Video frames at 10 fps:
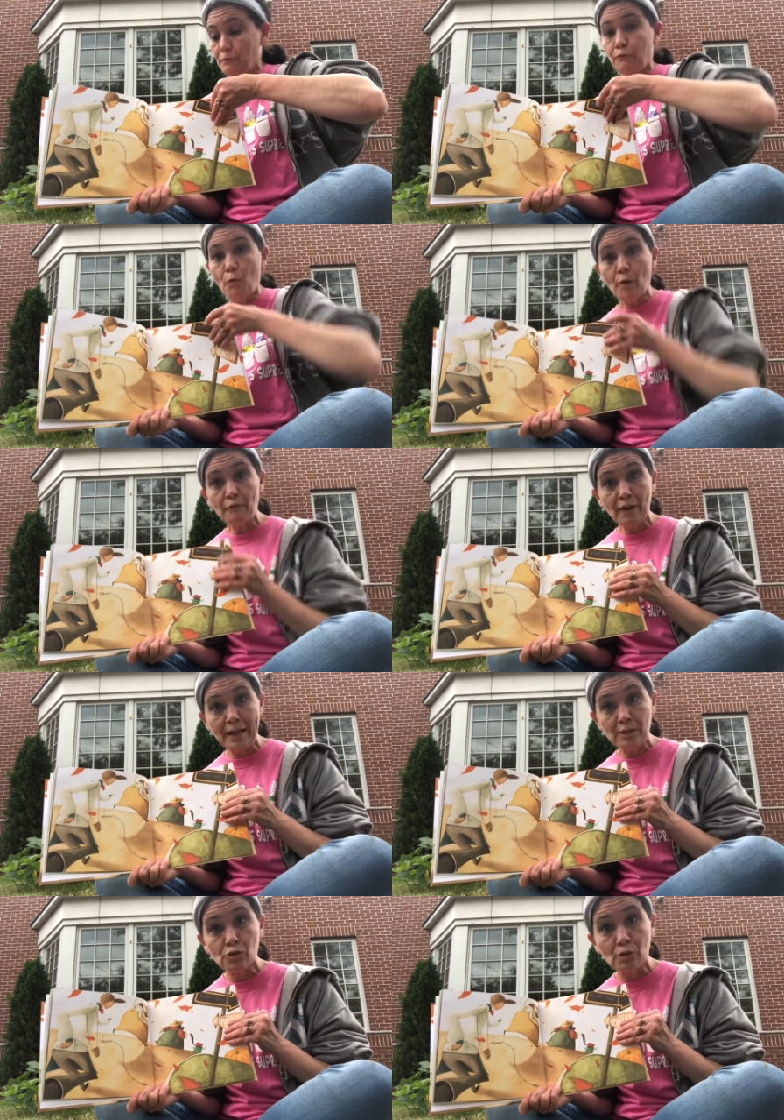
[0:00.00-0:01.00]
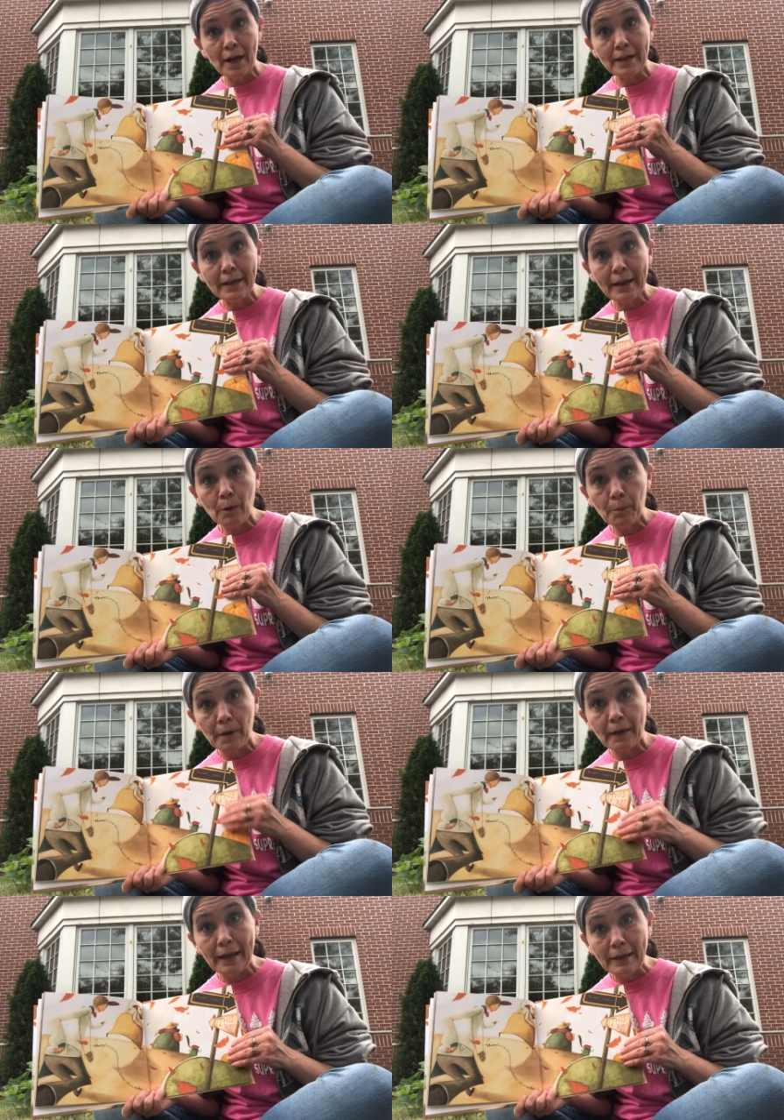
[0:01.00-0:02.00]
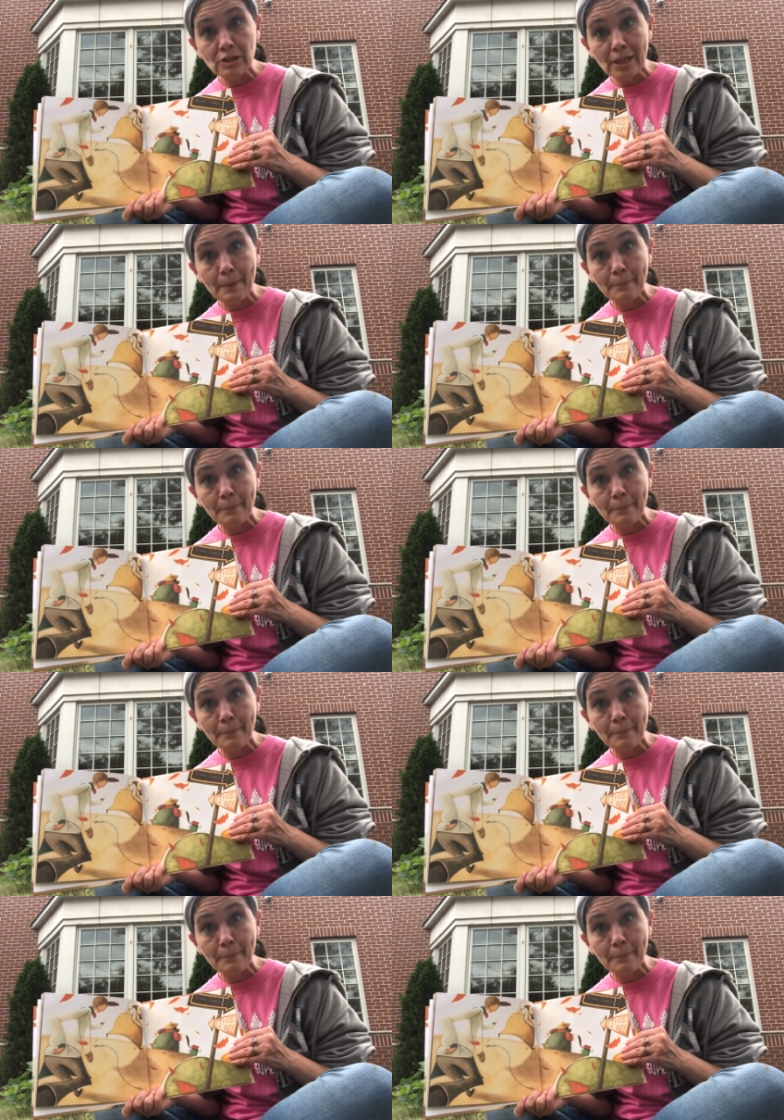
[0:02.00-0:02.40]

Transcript: Four friends trying to help her catch that